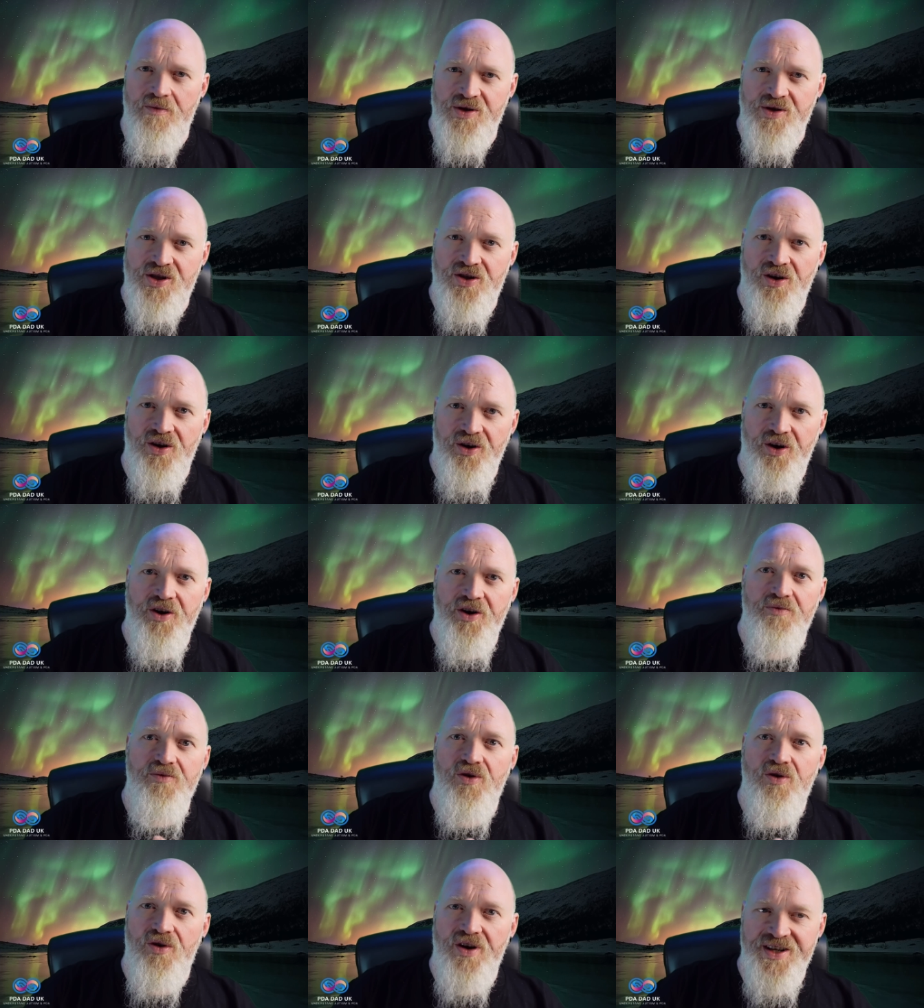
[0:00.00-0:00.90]
has gone on and
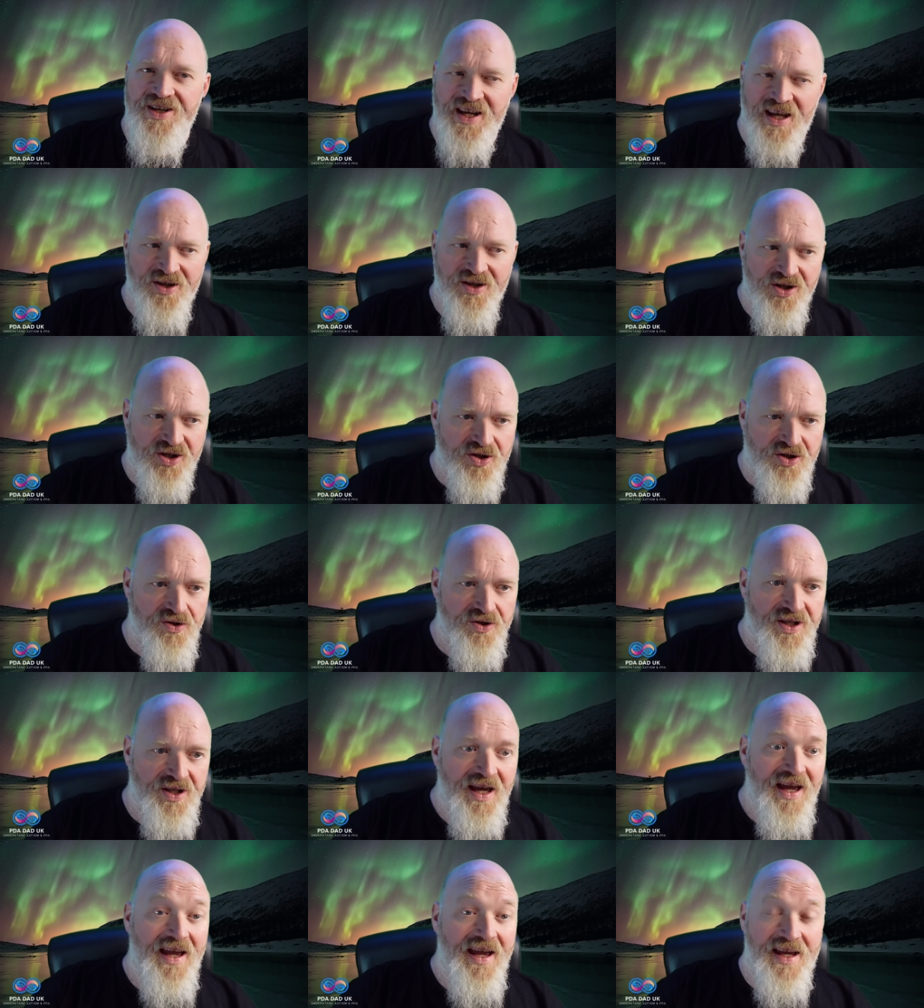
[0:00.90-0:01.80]
more is understood,
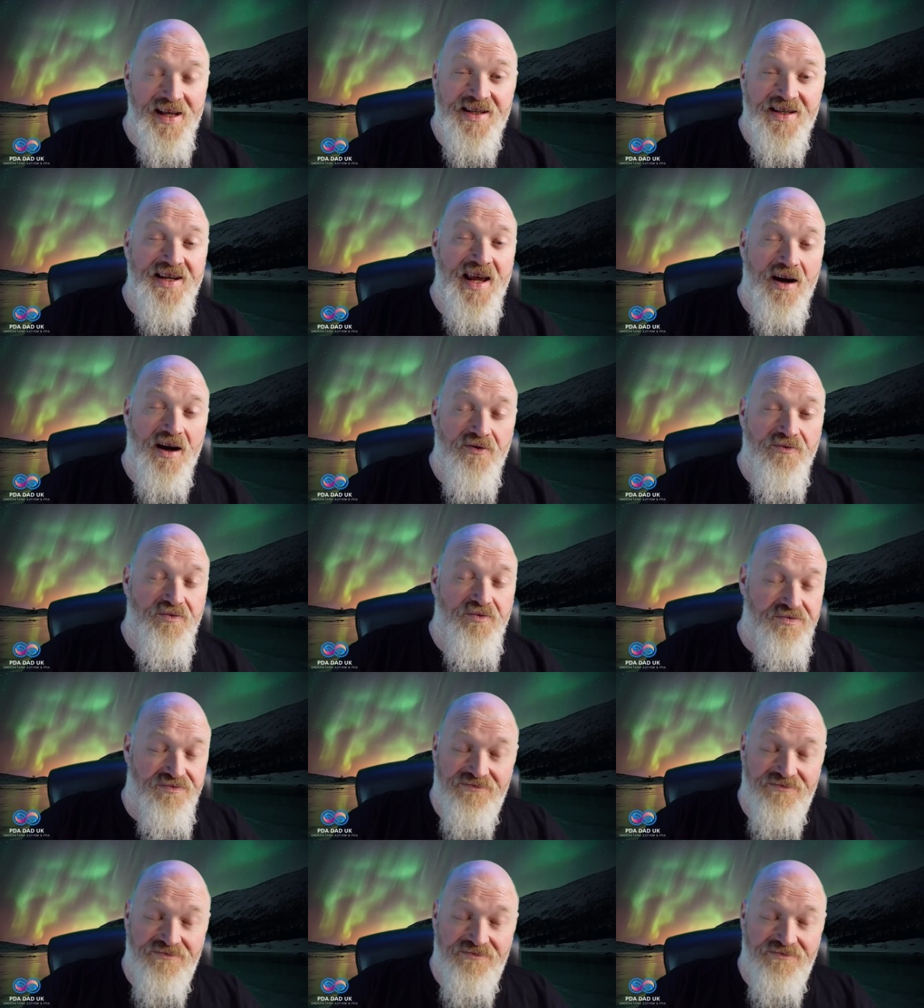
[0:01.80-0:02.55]
it's now